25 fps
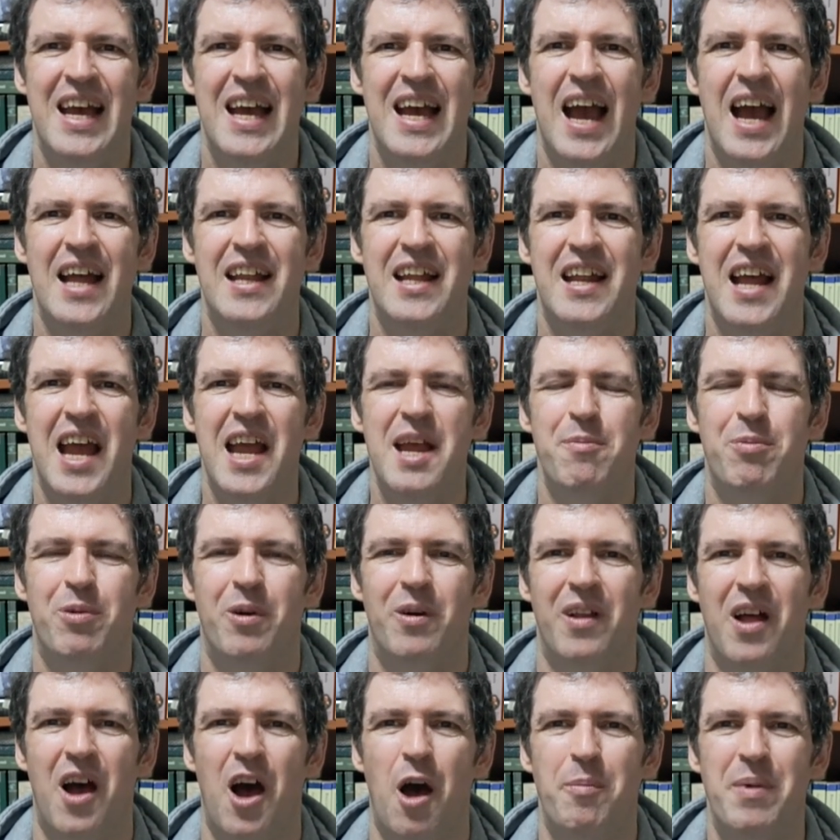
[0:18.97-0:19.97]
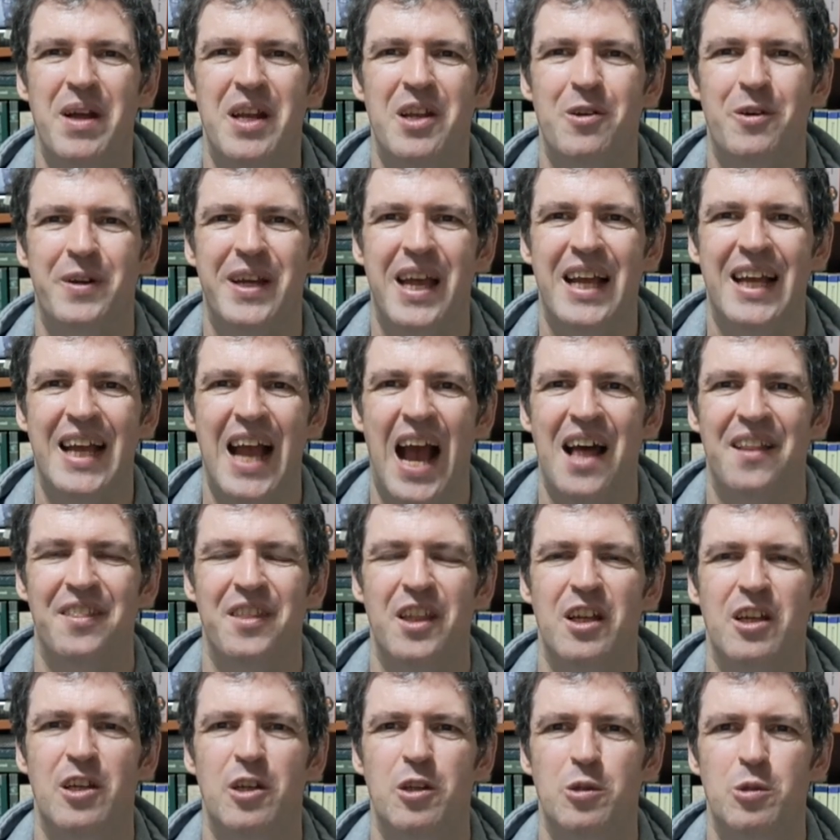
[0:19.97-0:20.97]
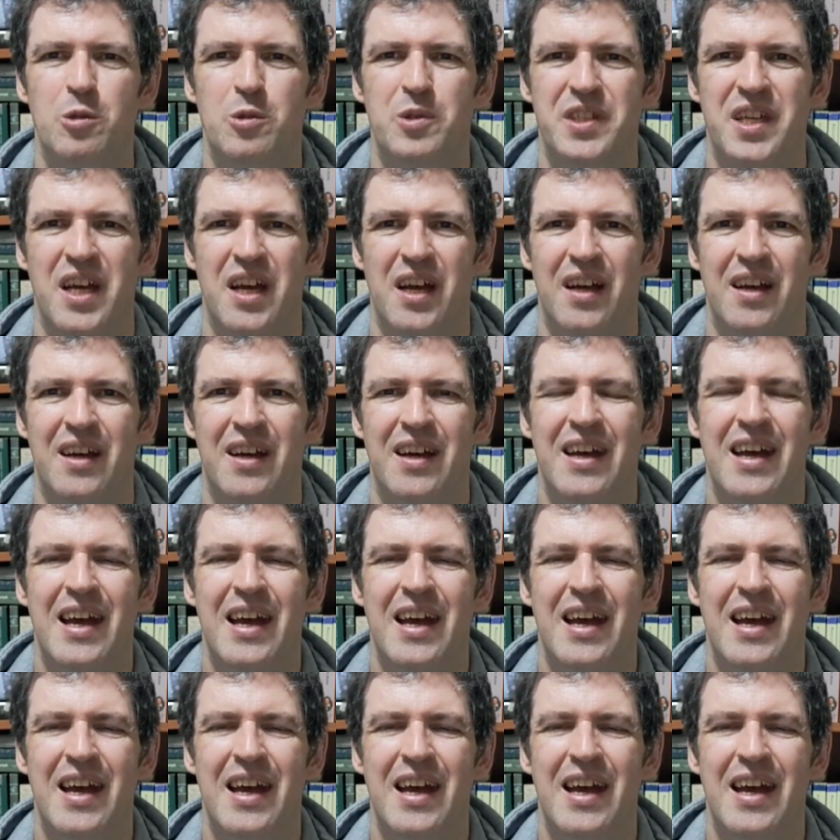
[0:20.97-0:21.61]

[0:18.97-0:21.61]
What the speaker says: and in April I'll be looking at The Loser.